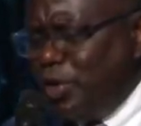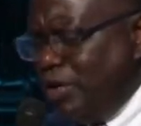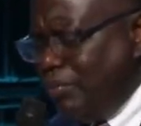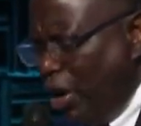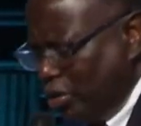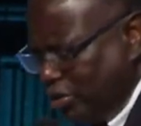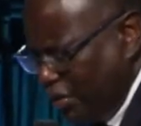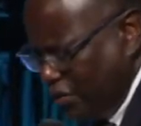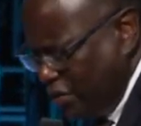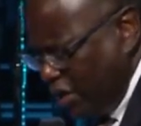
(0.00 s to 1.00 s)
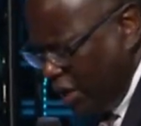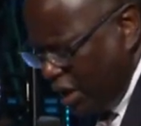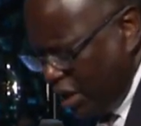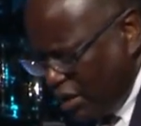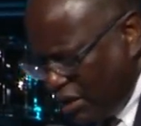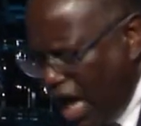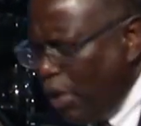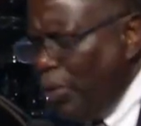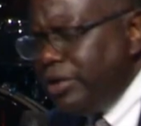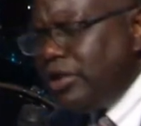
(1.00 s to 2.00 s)
through the motions. I
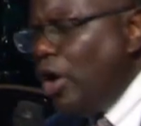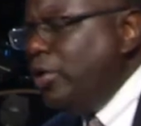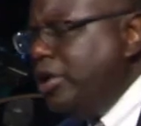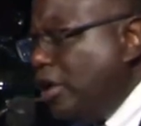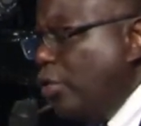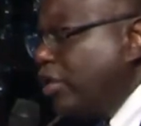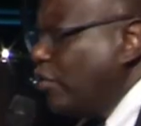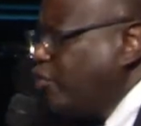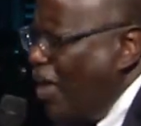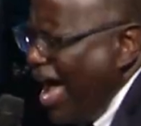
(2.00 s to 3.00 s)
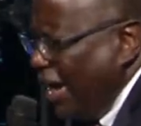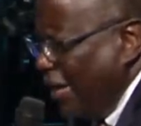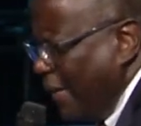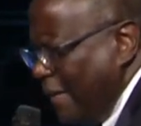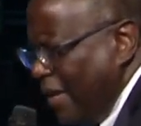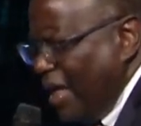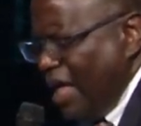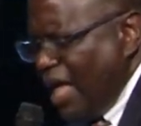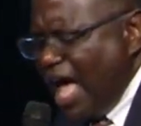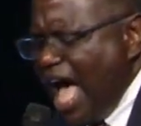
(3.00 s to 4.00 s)
want the Holy Ghost in fire.
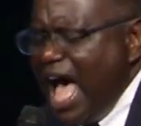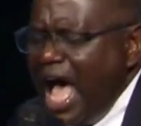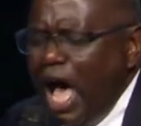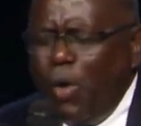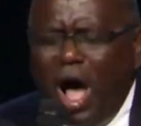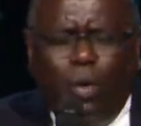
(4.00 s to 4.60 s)
I, I, I,